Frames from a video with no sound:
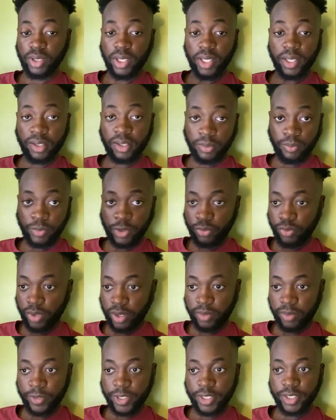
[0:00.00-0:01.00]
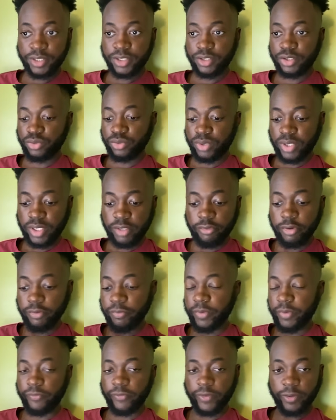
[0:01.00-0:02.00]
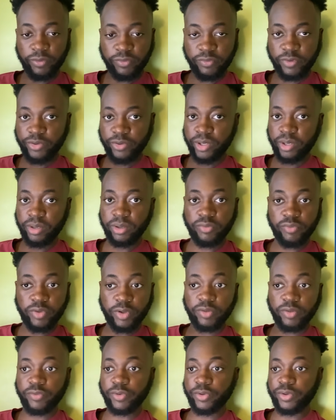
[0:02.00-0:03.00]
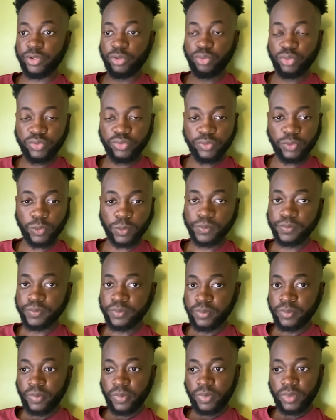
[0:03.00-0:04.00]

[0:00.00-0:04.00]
Prior to that, he had only been doing Forex for about 4 months in a demo